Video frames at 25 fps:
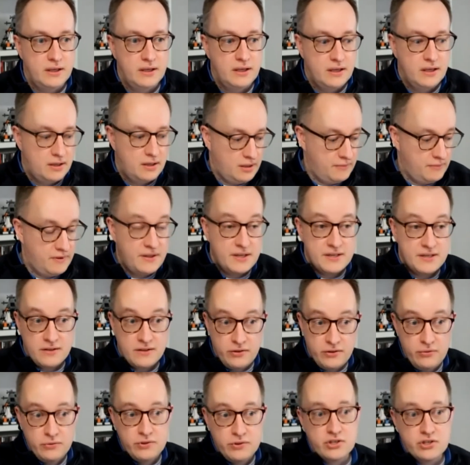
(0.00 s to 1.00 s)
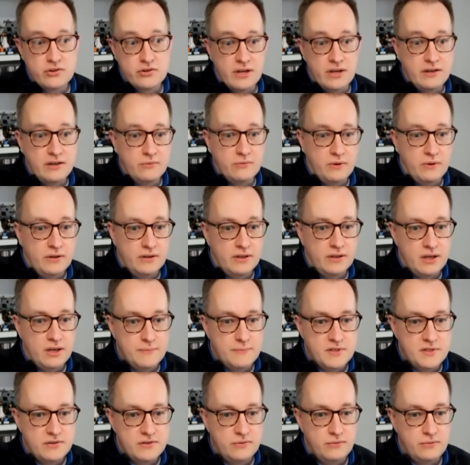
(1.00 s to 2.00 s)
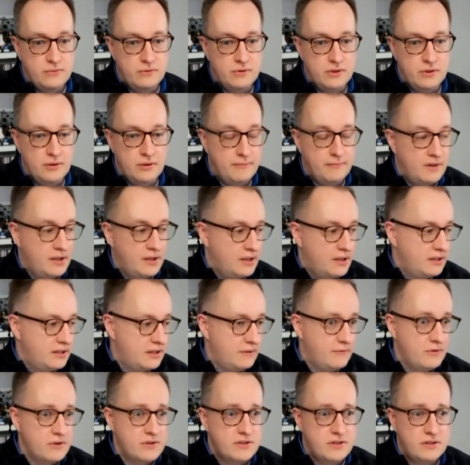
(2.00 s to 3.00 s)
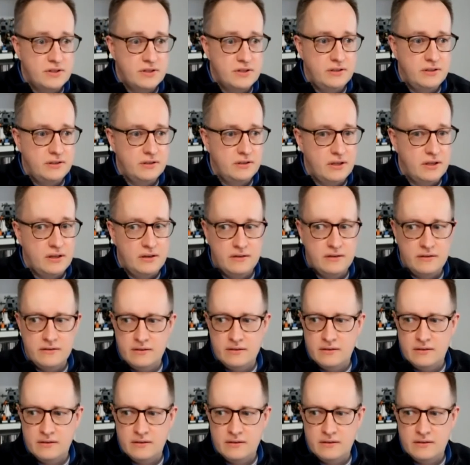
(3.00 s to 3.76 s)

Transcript: I mean, there's a huge trend when it comes to diversity and